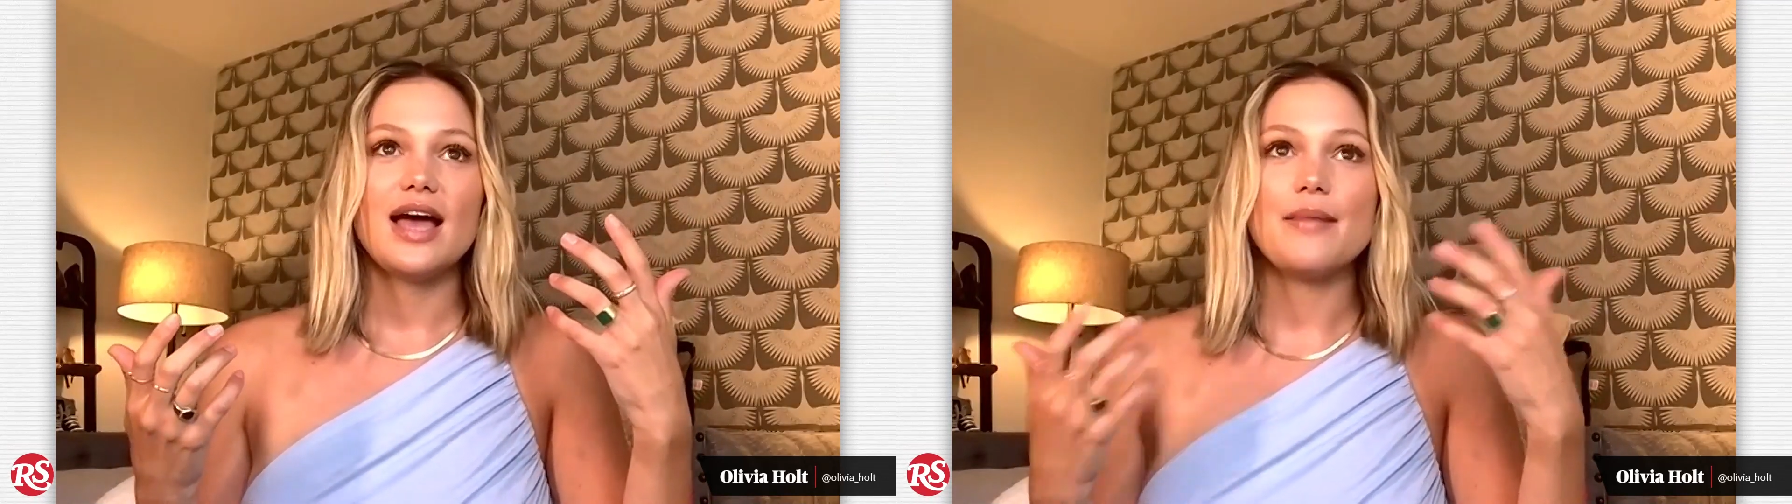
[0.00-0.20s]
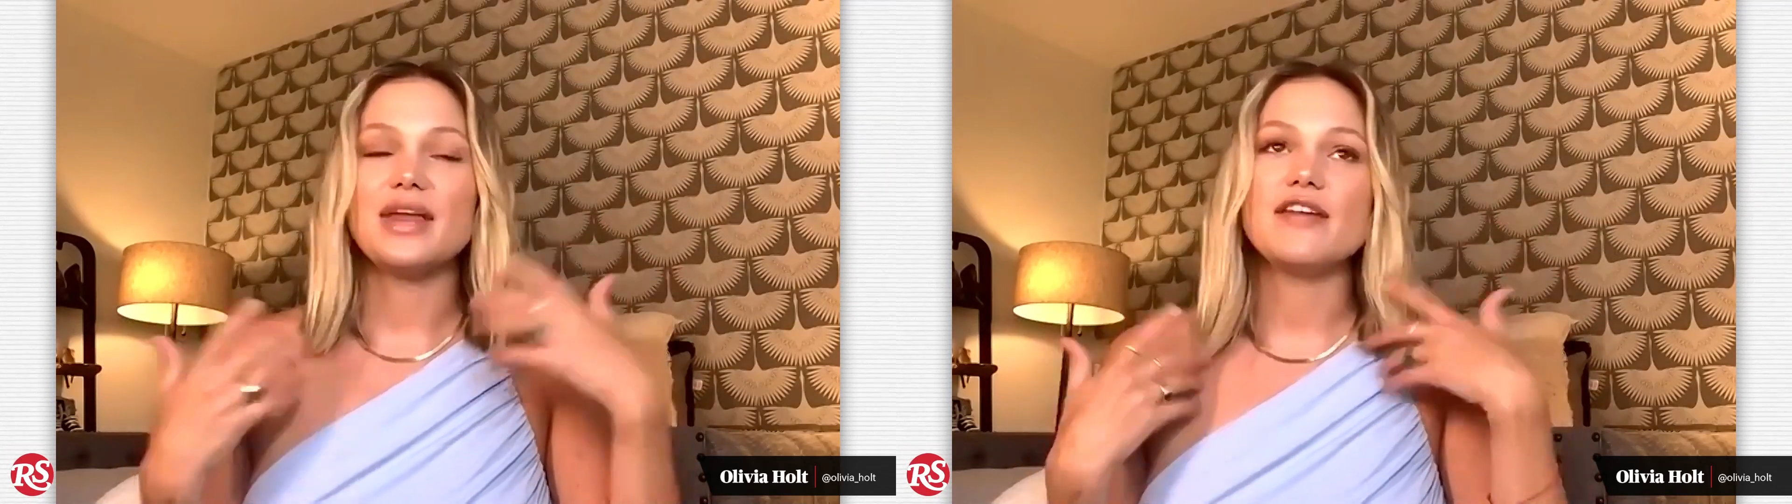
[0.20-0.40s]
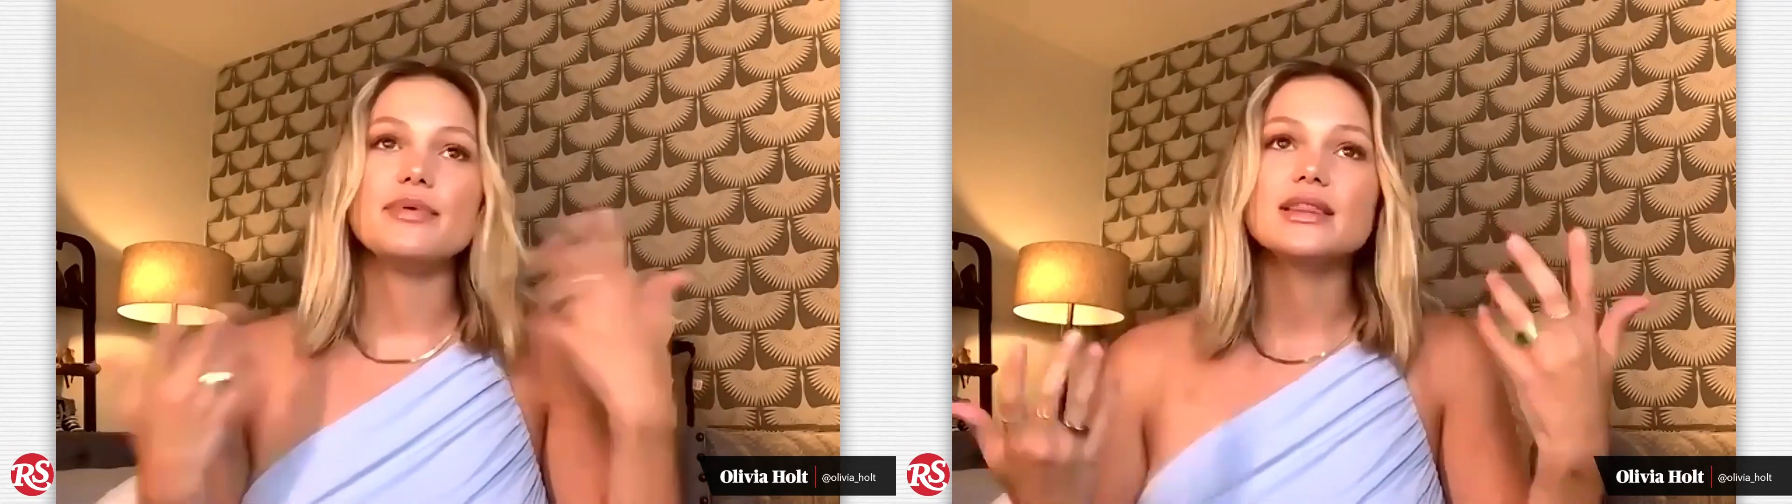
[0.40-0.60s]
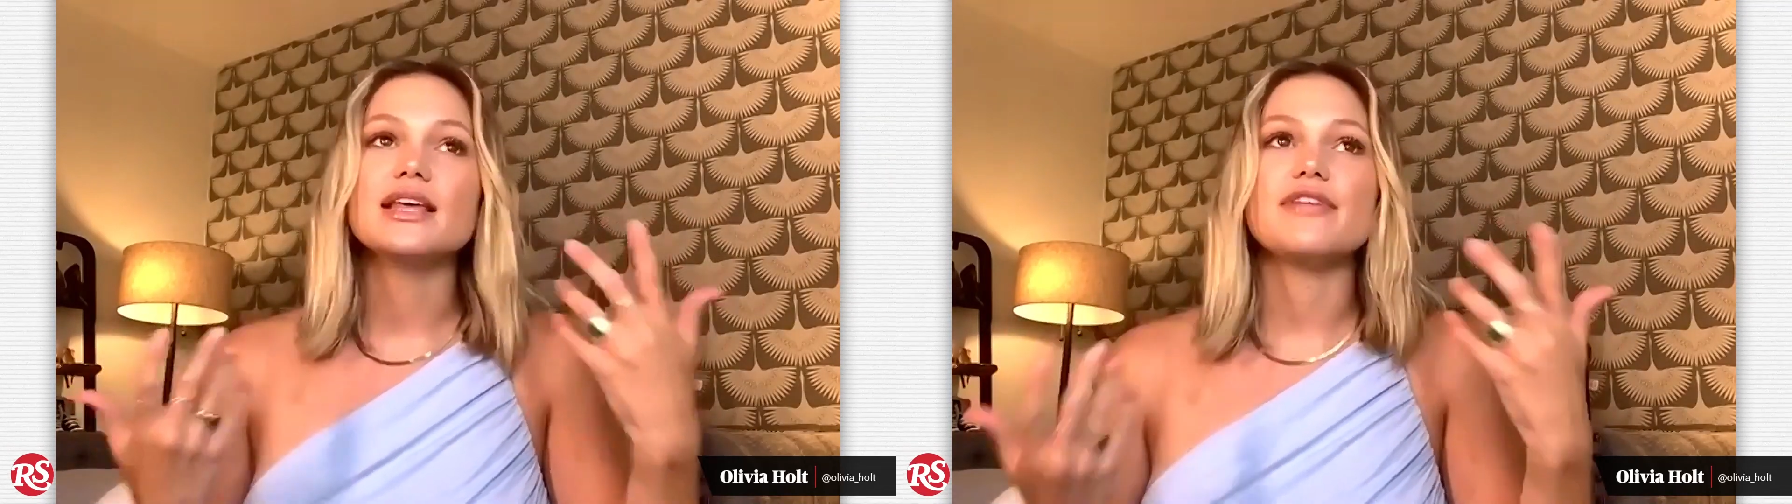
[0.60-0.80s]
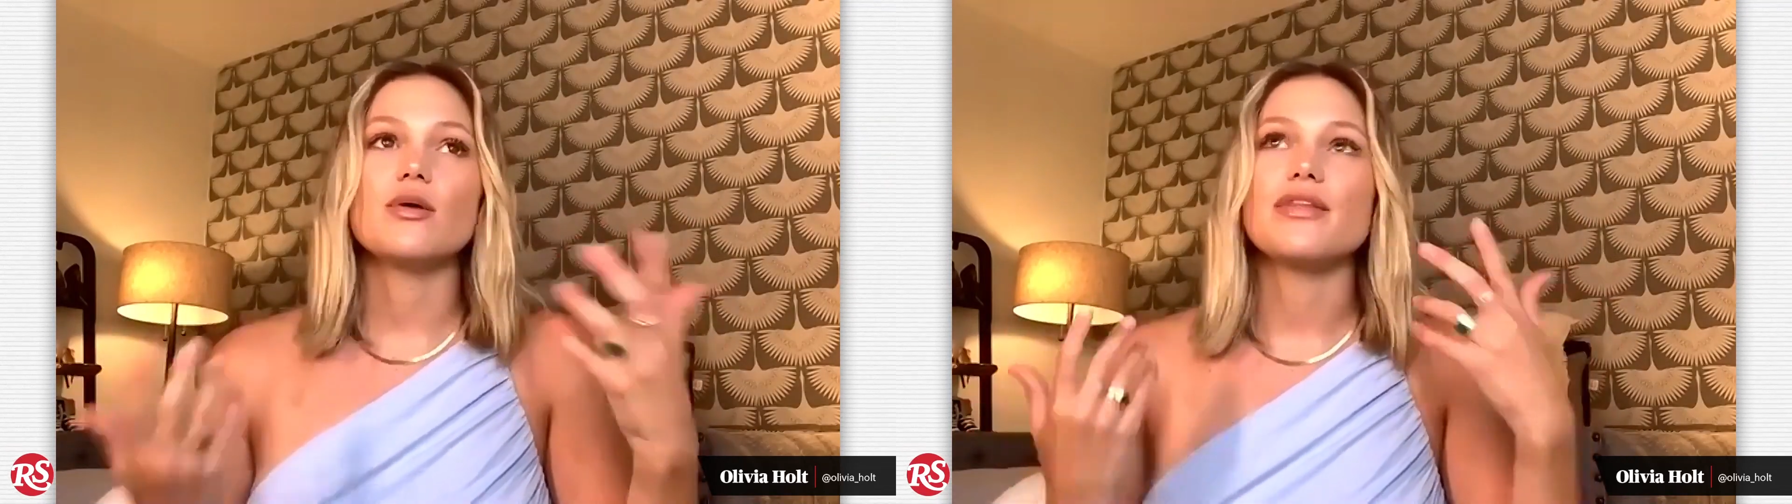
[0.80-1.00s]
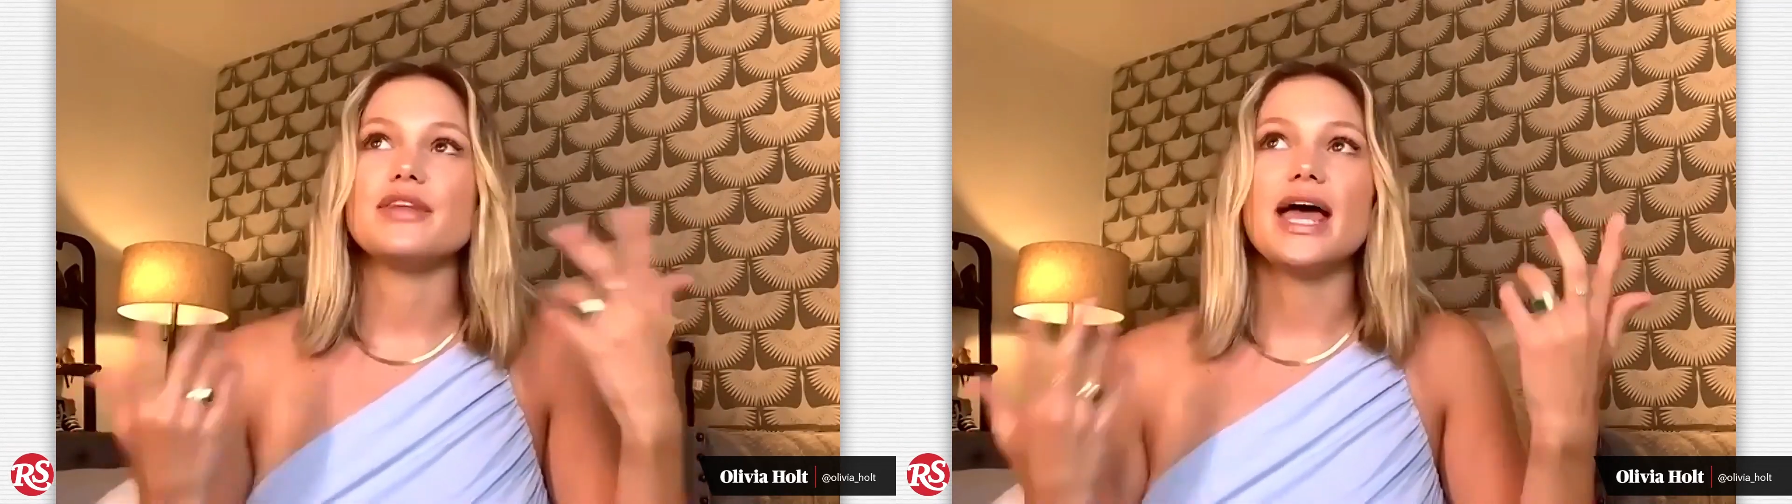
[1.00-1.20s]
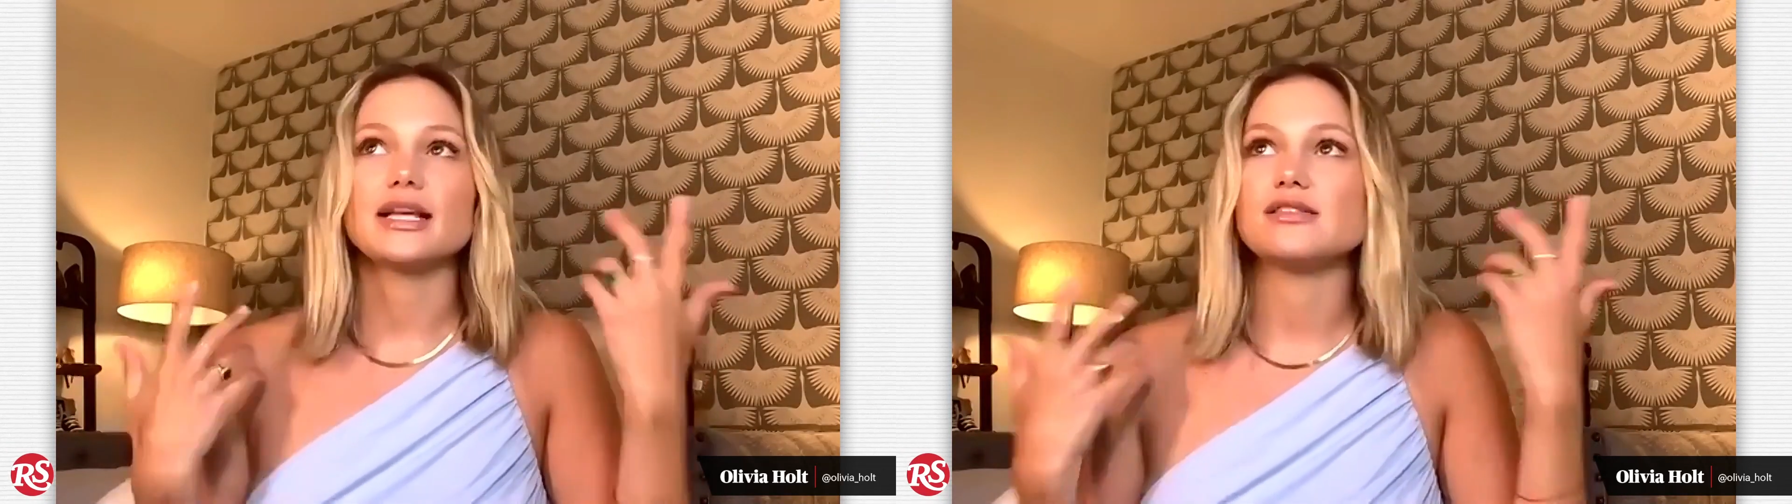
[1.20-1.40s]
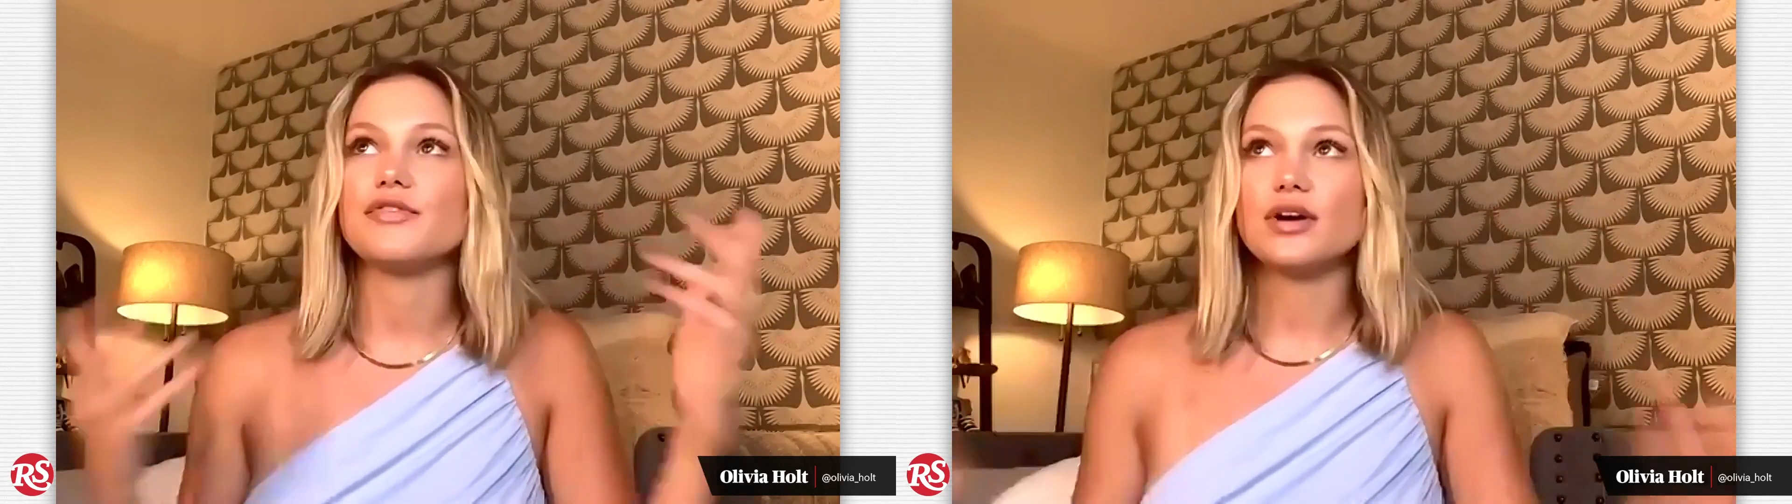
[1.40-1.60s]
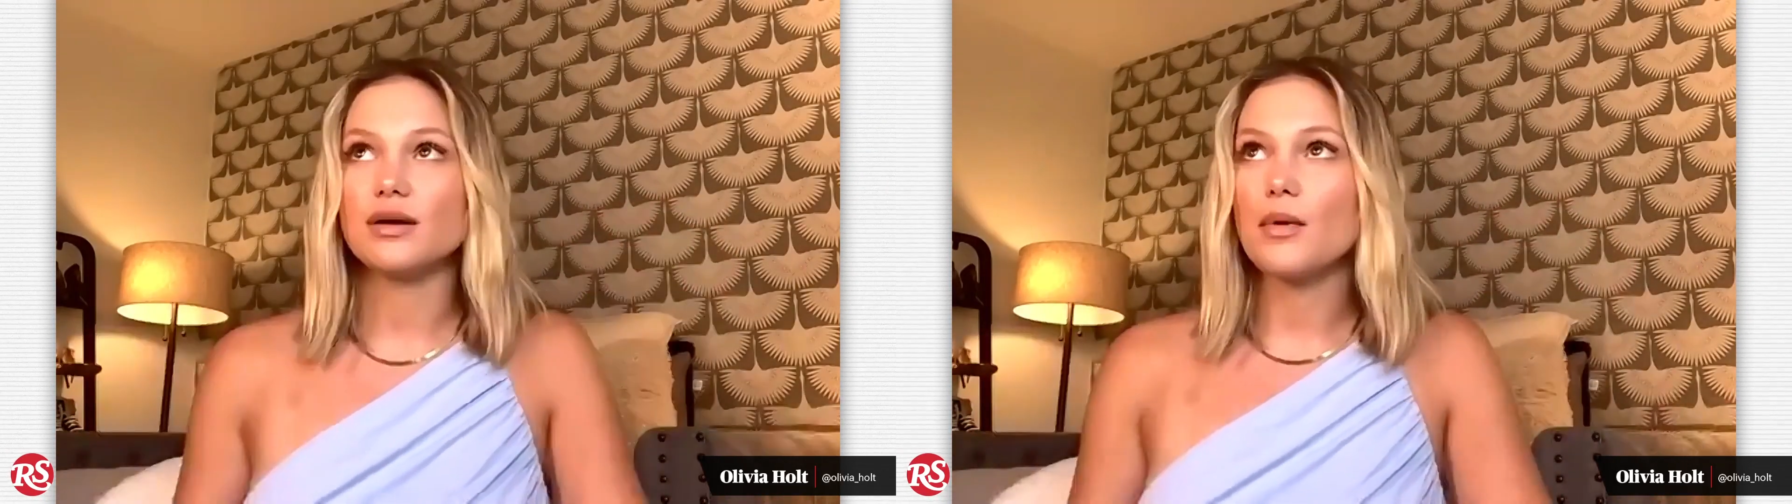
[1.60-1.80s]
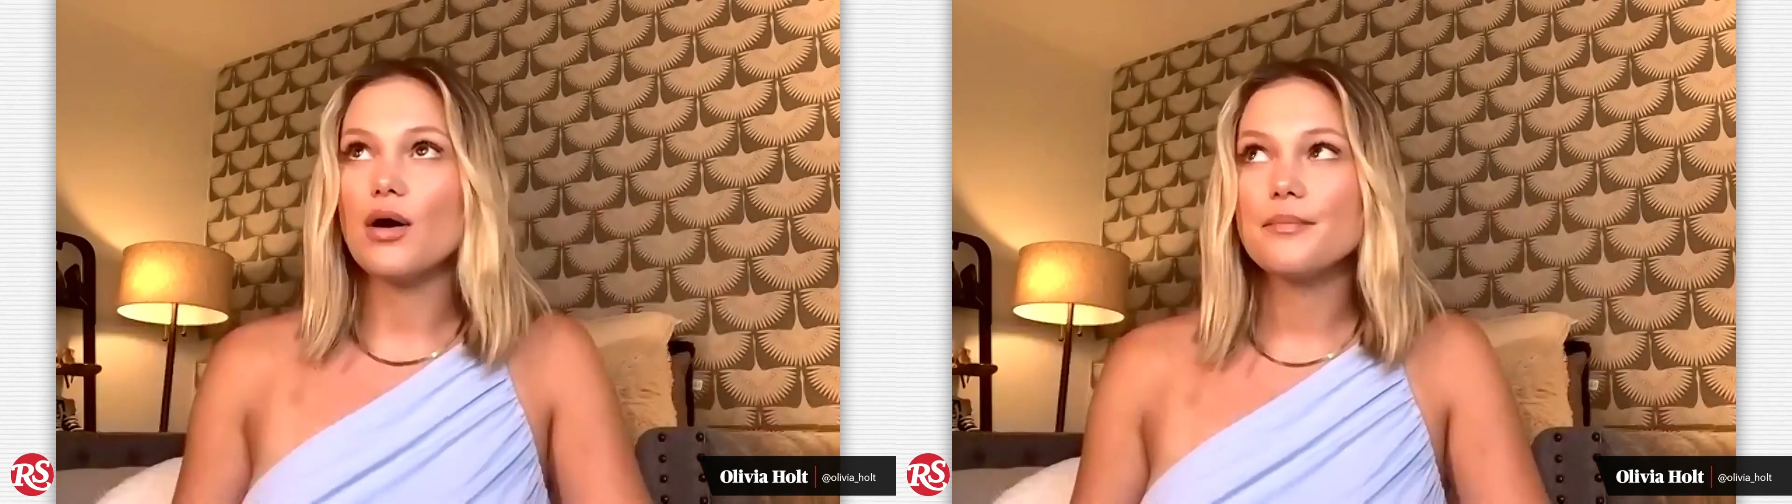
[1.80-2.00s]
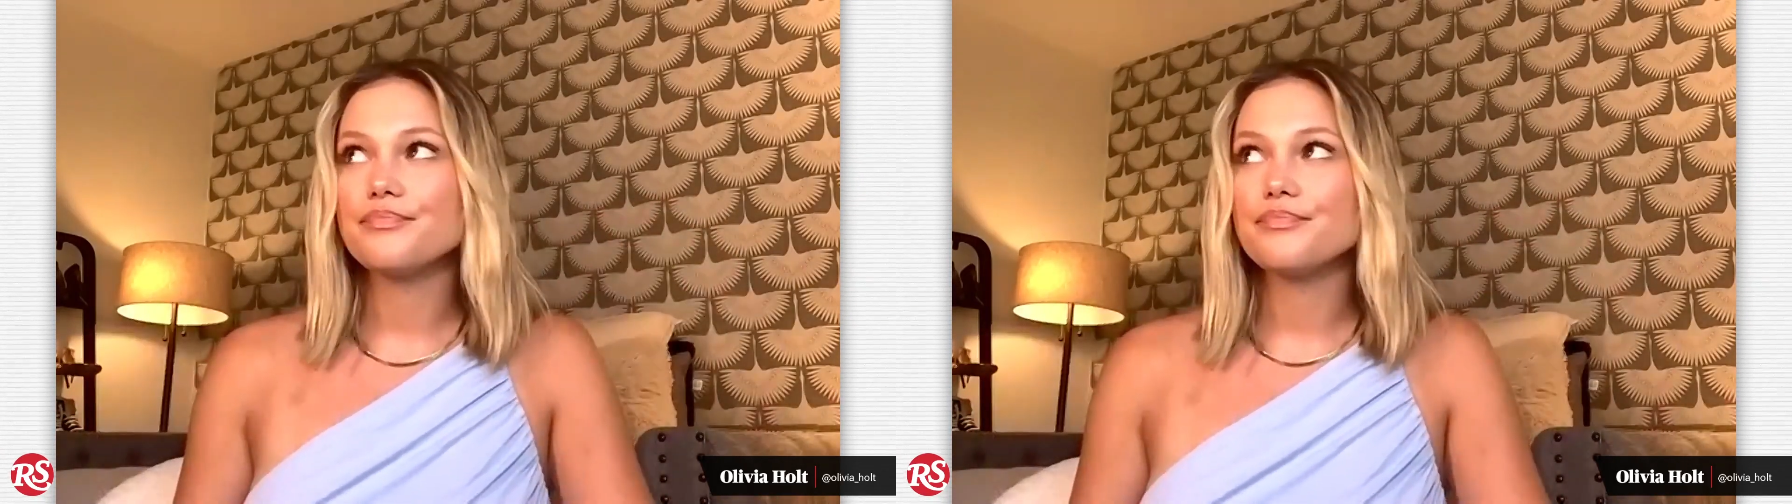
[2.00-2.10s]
I mean, I've been living with Next for